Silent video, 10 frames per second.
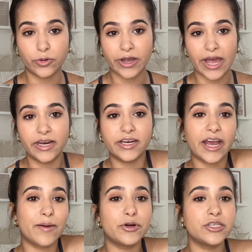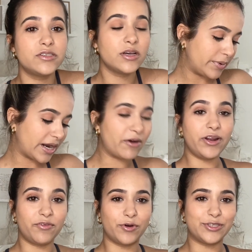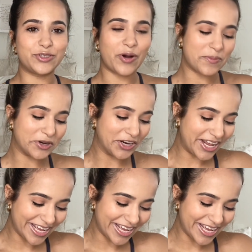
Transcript: Canon cameras, but I only have one, so I'm good.